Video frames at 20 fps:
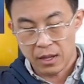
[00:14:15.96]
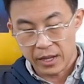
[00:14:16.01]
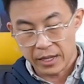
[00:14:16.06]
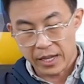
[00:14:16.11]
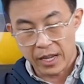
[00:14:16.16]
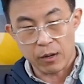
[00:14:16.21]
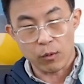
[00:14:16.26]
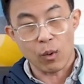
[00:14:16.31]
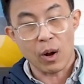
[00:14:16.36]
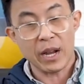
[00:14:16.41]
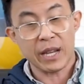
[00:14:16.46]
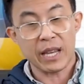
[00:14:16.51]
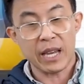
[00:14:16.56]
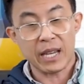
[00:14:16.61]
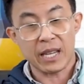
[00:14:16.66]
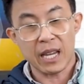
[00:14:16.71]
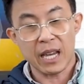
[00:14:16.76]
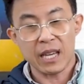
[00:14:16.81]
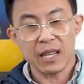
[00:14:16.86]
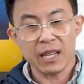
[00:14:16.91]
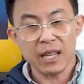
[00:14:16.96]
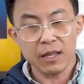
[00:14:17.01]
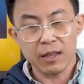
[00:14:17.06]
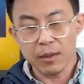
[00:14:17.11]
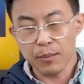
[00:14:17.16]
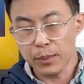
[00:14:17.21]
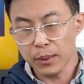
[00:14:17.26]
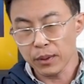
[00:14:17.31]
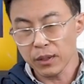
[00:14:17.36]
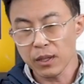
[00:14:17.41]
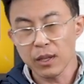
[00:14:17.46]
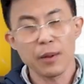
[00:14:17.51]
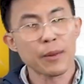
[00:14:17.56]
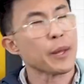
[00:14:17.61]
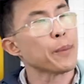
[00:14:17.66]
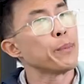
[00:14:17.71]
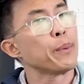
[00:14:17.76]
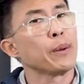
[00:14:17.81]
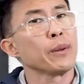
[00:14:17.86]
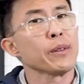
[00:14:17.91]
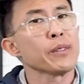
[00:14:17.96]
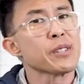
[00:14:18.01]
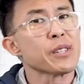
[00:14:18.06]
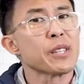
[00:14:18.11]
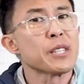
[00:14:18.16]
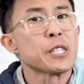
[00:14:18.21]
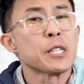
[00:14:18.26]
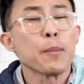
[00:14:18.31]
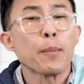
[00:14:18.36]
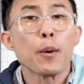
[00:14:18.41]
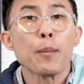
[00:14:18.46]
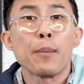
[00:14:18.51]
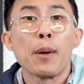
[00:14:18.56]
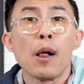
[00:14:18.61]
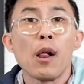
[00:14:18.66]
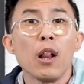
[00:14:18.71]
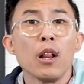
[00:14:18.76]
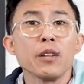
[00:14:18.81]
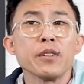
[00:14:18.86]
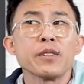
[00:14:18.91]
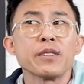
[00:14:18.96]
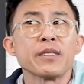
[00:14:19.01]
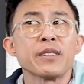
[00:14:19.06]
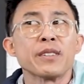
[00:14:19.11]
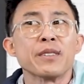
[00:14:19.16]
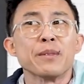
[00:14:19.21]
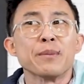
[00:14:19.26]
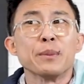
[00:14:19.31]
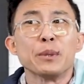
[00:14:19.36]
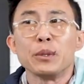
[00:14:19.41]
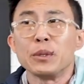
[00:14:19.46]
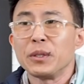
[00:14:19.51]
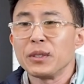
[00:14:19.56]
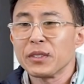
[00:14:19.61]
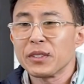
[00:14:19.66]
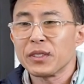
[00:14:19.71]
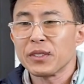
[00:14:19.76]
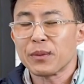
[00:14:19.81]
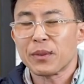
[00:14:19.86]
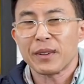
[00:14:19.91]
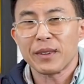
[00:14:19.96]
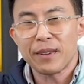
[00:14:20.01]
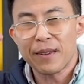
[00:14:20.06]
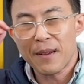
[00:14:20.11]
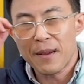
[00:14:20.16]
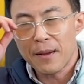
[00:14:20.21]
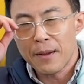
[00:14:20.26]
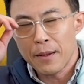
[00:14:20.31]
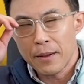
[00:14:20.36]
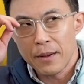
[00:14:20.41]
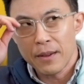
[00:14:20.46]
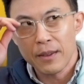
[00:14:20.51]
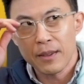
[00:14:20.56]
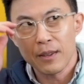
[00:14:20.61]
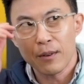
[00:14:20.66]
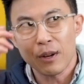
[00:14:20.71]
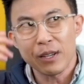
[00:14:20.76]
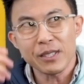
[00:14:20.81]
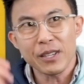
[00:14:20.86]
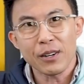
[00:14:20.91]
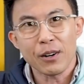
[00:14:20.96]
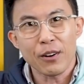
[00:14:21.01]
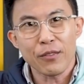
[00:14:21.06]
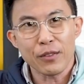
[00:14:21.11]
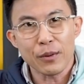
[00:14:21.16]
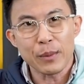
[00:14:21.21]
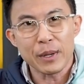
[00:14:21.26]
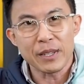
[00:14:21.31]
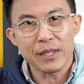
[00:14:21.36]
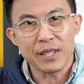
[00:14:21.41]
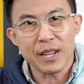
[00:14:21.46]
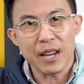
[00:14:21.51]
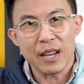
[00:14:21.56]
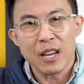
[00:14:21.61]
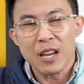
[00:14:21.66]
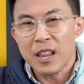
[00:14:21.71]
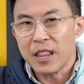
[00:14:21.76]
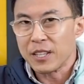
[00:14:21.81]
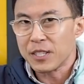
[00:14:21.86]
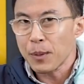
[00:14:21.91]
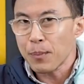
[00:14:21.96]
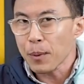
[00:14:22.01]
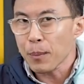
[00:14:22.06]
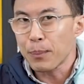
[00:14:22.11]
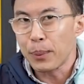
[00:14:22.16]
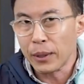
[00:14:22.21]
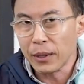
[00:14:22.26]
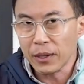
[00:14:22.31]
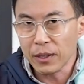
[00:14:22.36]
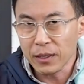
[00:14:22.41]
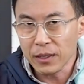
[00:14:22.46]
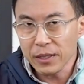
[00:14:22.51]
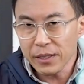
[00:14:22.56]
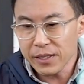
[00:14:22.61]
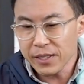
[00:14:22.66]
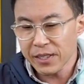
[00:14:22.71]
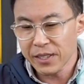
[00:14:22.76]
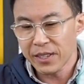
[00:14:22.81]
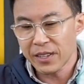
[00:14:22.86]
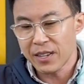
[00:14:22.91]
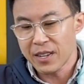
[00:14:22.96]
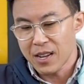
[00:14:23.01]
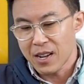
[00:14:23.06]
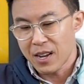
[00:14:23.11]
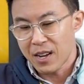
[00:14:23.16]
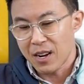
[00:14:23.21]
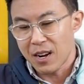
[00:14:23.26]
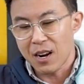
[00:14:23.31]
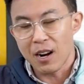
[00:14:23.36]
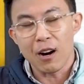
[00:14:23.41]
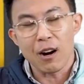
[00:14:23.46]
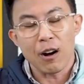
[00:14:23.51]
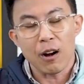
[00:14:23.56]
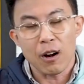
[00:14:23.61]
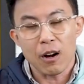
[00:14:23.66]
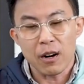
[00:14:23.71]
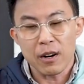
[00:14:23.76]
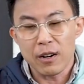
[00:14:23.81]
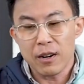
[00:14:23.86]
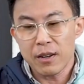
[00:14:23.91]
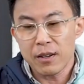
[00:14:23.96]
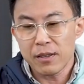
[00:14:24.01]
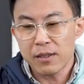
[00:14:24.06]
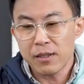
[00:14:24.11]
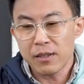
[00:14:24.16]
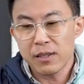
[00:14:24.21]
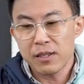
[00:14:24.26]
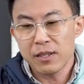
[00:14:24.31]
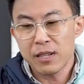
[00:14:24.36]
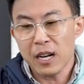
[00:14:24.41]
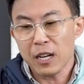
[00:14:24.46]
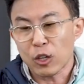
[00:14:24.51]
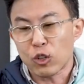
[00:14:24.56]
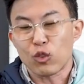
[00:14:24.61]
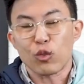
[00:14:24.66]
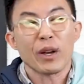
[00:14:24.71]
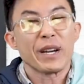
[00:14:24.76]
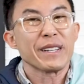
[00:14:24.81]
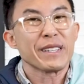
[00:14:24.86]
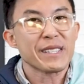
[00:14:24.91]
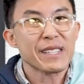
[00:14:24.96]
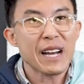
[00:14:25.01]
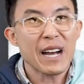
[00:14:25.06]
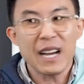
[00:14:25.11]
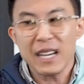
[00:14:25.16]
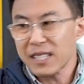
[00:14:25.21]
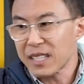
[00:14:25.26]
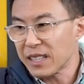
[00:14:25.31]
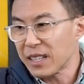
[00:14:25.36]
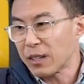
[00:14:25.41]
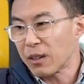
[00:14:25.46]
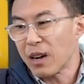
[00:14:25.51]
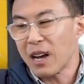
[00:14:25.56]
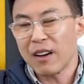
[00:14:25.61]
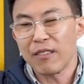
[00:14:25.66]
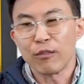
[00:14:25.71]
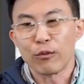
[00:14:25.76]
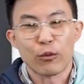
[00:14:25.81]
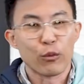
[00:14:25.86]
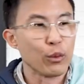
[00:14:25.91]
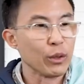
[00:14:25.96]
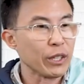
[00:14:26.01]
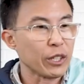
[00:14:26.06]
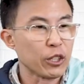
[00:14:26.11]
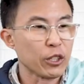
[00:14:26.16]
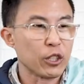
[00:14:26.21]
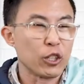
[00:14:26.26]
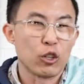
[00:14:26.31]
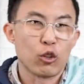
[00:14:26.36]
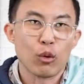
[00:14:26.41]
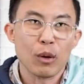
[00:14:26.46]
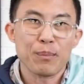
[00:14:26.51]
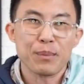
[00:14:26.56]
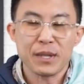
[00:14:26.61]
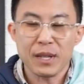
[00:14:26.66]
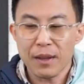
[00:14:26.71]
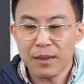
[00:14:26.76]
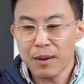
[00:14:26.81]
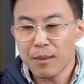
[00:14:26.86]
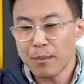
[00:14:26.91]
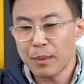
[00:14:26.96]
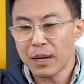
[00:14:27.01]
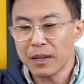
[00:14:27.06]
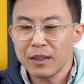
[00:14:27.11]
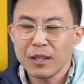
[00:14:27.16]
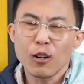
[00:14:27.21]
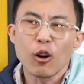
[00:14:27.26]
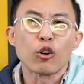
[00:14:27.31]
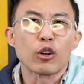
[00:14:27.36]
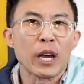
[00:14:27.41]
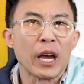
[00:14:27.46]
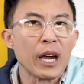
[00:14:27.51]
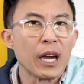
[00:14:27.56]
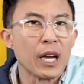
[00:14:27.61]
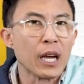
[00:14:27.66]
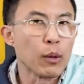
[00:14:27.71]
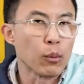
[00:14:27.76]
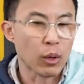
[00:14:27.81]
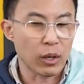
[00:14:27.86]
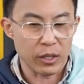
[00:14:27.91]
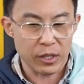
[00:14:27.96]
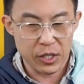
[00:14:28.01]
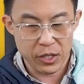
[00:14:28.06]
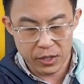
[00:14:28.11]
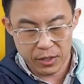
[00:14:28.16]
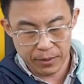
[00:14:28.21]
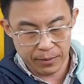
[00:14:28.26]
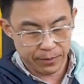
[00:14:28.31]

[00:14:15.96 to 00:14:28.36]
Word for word: Again, Y K K, the, the pull, the pull, the zipper pulls, pulls? Why is that hard for me to say? The zipper pulls are not great size, and they don't have really good grips on them, but they're okay, it works.